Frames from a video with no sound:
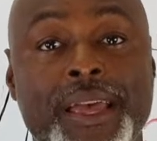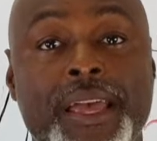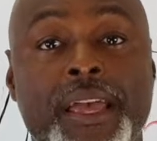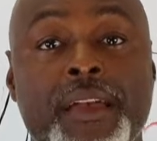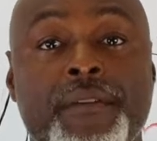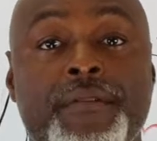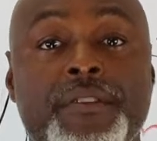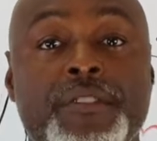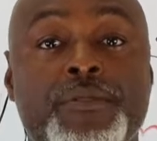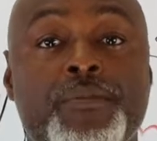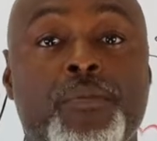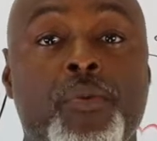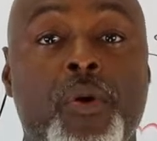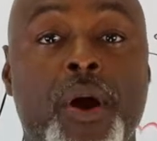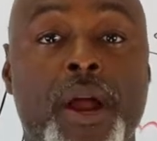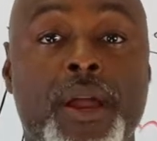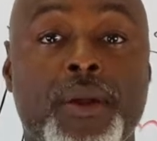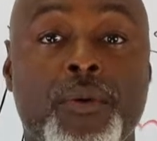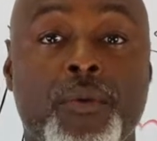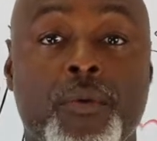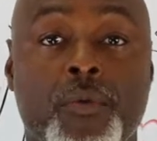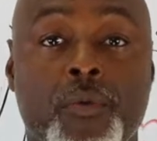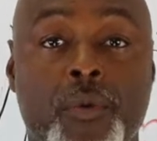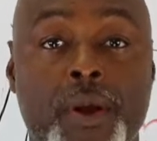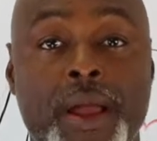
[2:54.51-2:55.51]
If it's bright
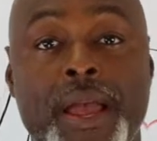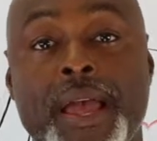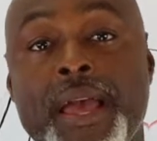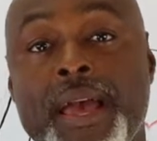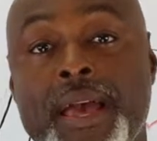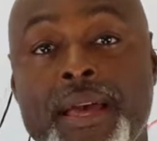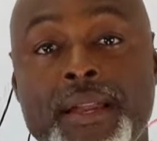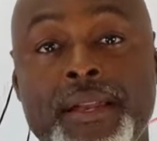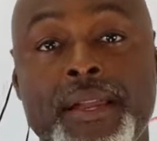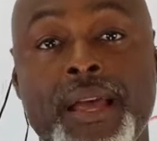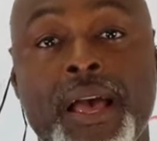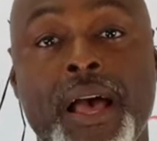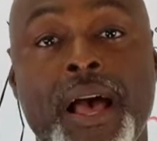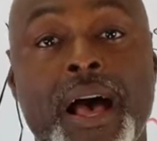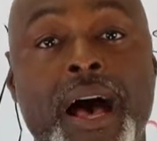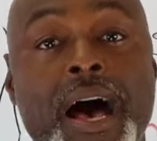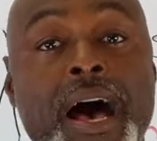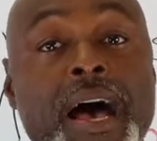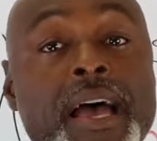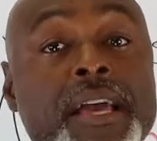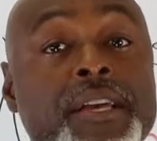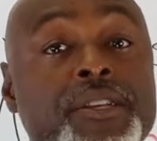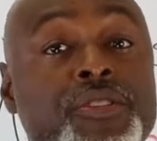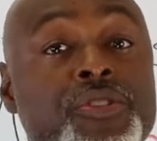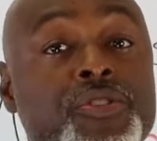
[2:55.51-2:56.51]
red,
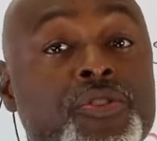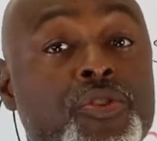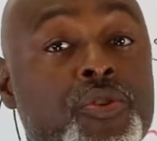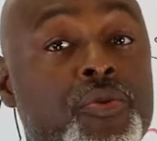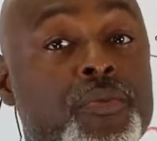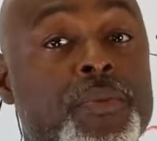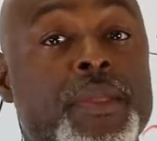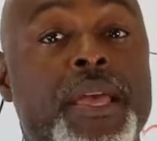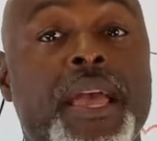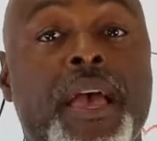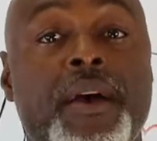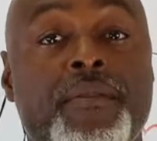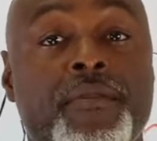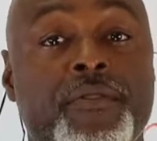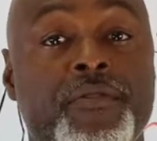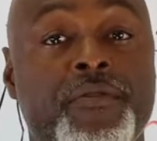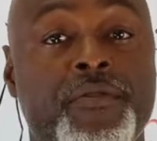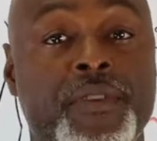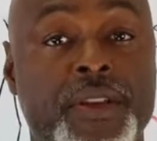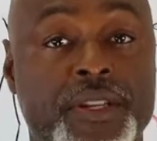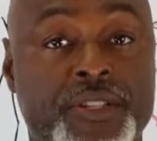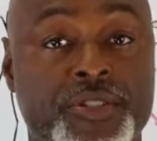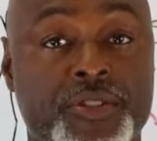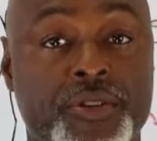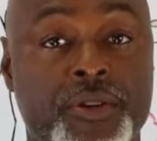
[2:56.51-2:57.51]
I assume they have a
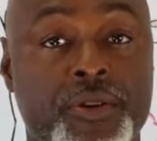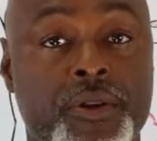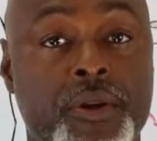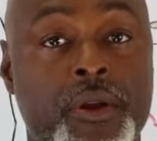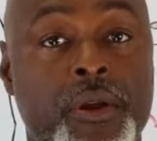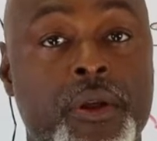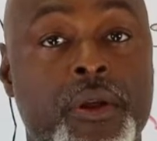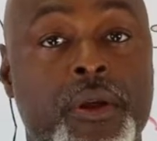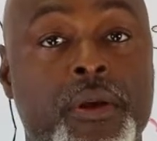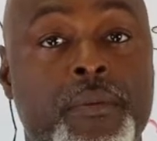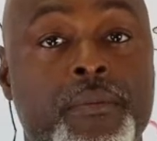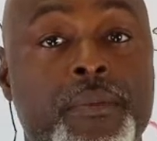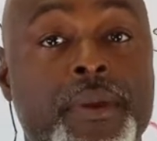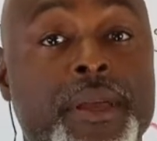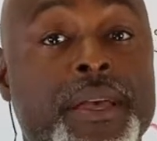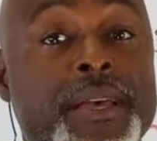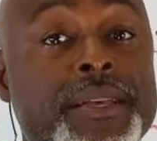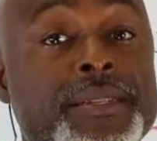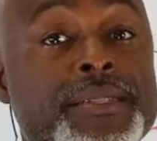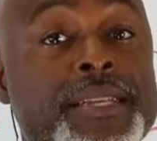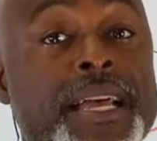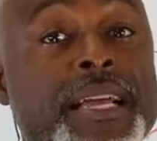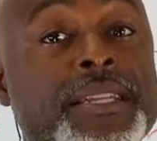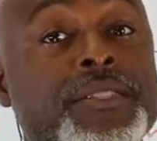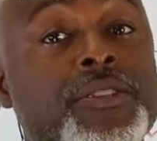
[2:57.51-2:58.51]
fissure
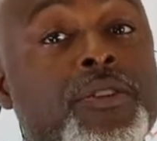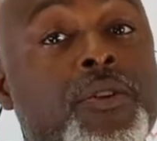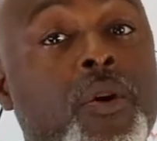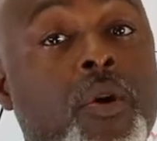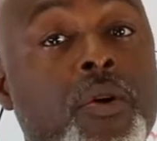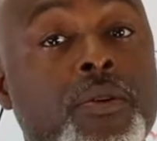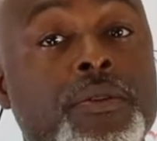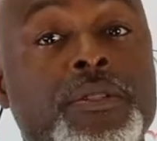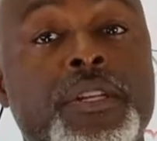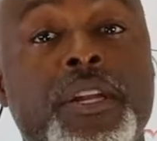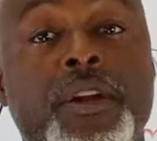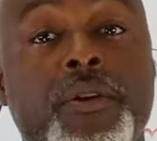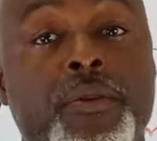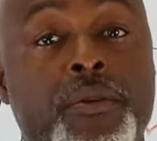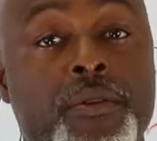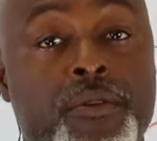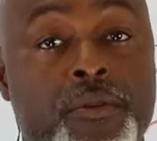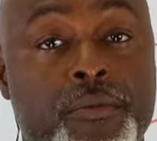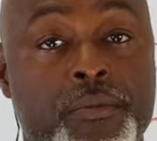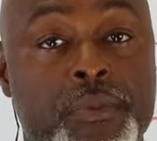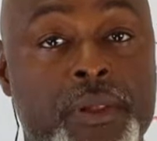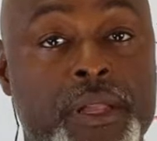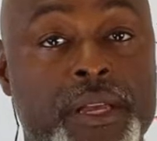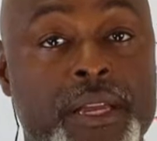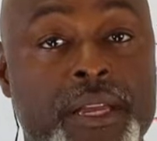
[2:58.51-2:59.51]
because that's an
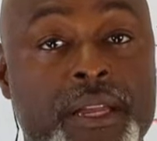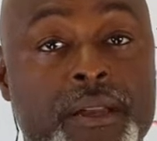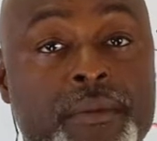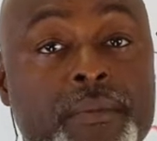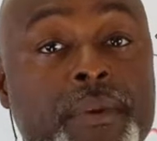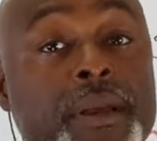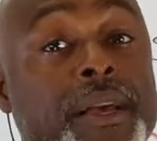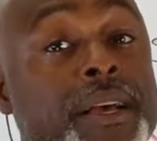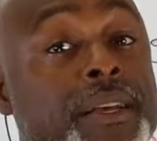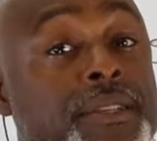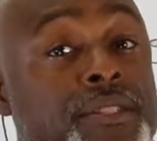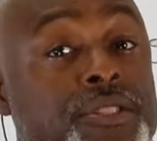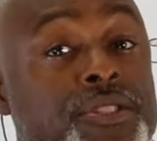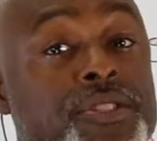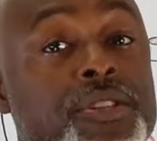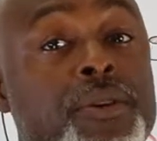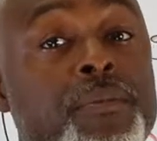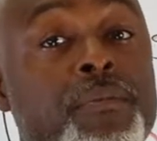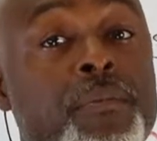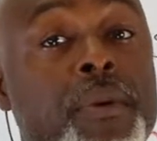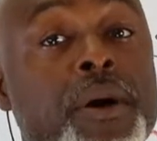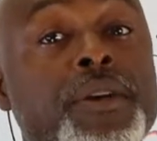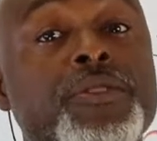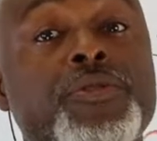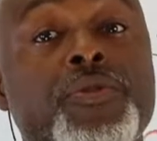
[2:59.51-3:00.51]
arterial bleed because it's a
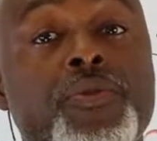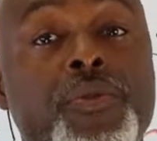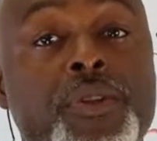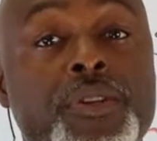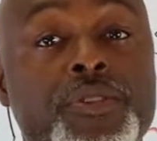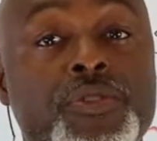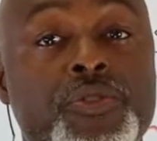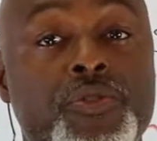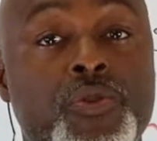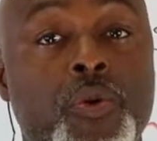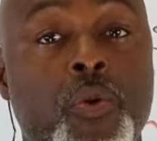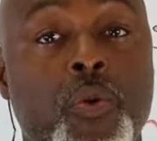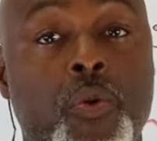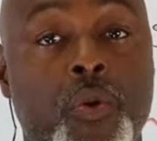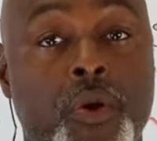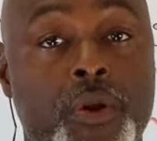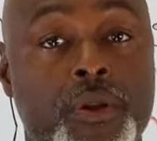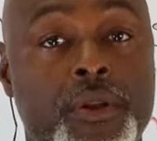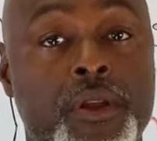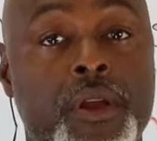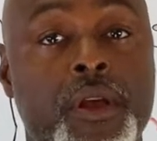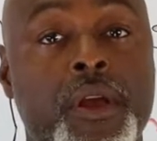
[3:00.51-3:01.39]
muscle that's torn